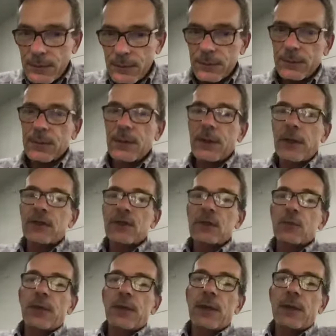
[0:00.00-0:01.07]
In connection
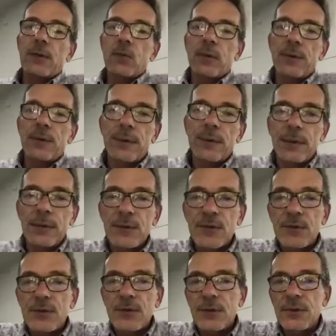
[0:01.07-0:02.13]
with that, with
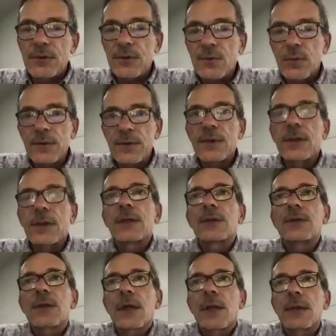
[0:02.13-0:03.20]
students with taking
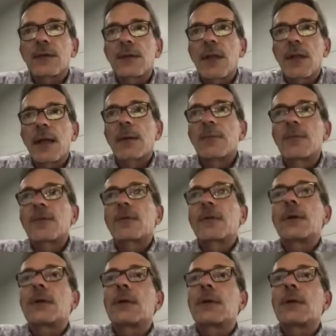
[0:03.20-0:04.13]
science labs,